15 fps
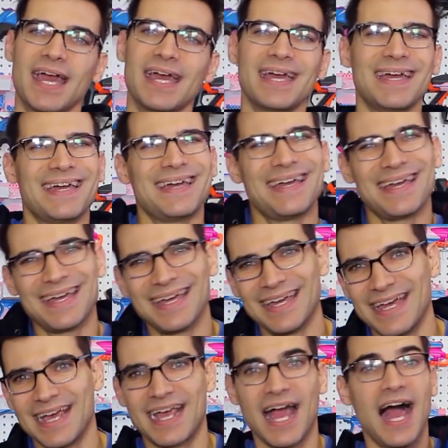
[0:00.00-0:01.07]

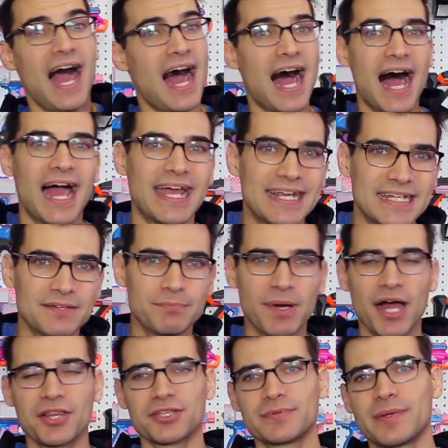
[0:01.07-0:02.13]
it kind of
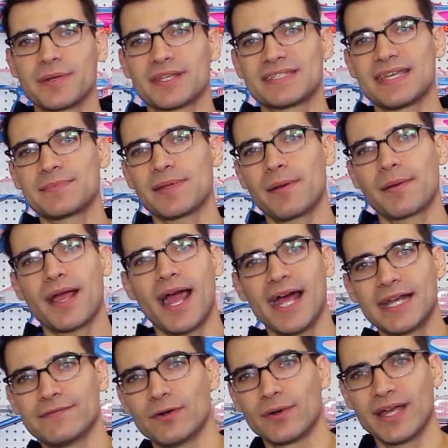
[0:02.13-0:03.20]
bothers me, but at the same time, I'm
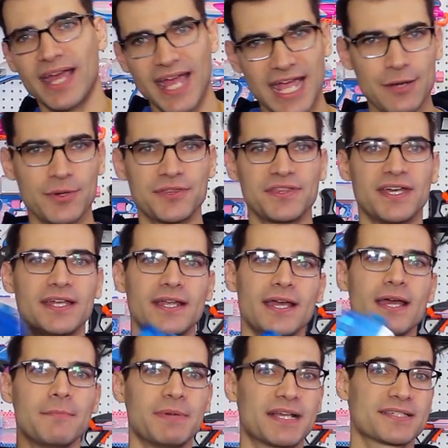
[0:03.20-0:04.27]
kind of okay with it
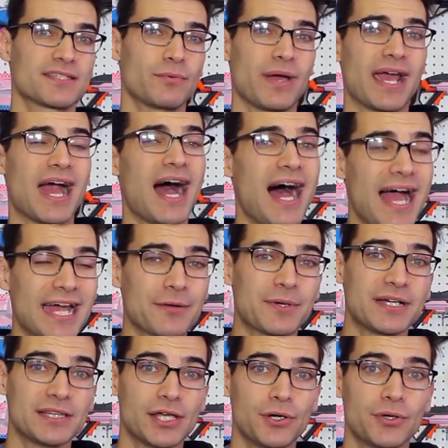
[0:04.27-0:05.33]
because of the way I
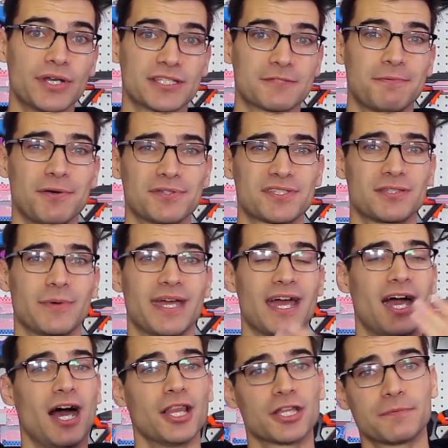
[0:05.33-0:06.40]
reload as opposed to the way
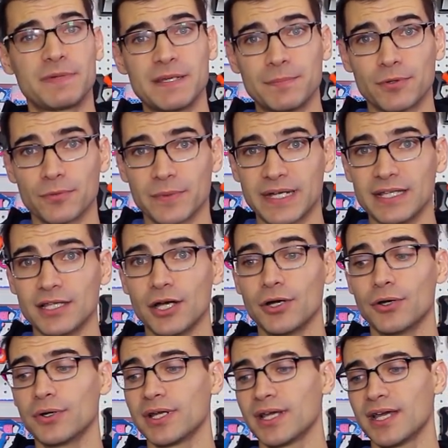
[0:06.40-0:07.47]
other people
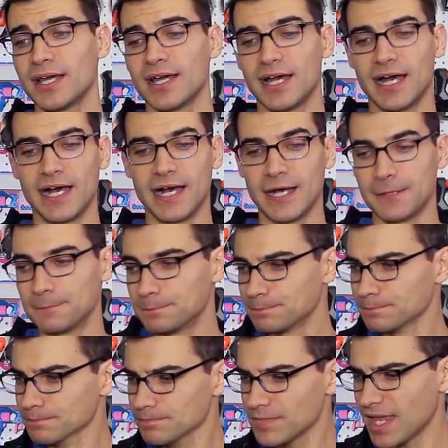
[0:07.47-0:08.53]
reload.
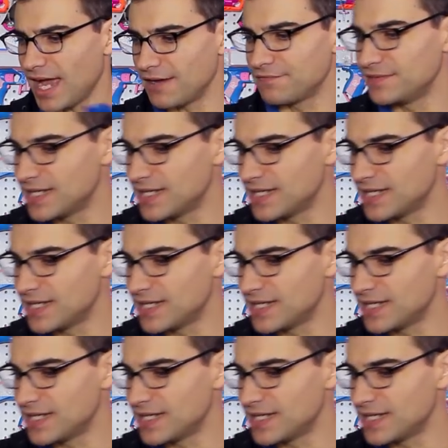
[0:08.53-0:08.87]
I've